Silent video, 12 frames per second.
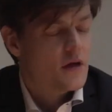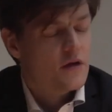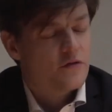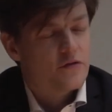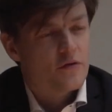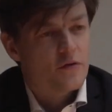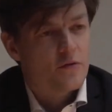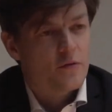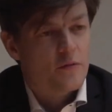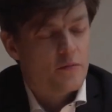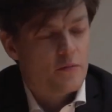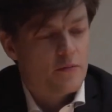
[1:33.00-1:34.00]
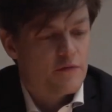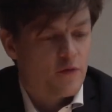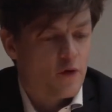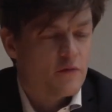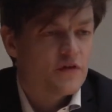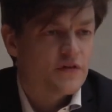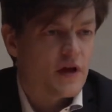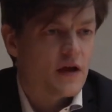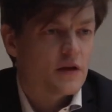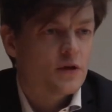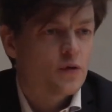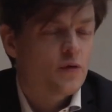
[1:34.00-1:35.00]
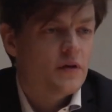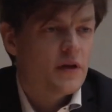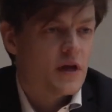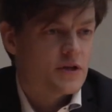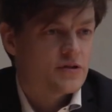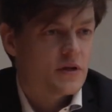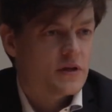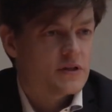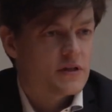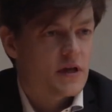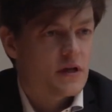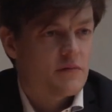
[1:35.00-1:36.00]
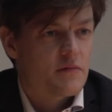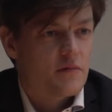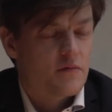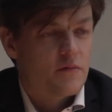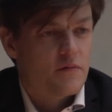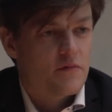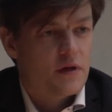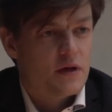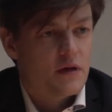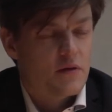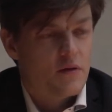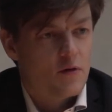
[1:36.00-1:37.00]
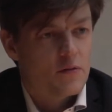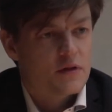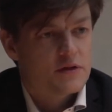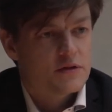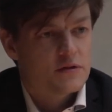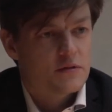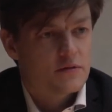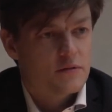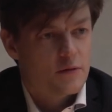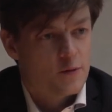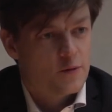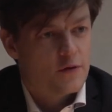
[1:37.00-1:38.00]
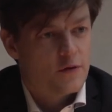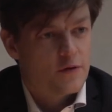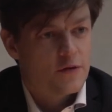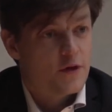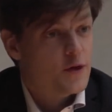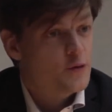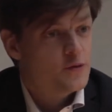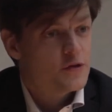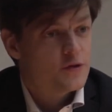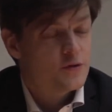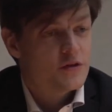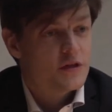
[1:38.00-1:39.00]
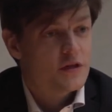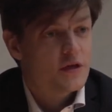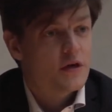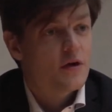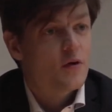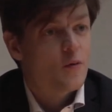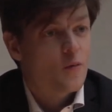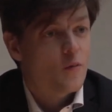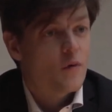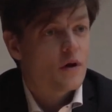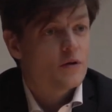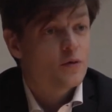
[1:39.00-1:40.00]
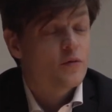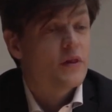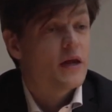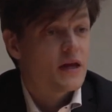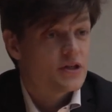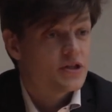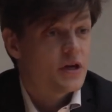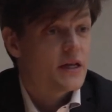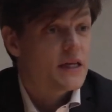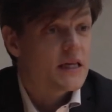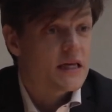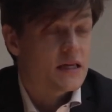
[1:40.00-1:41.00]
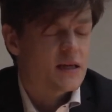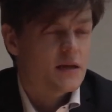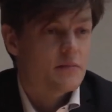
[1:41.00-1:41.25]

So before we start doing the actual design, we always look on the user to see what do they actually need.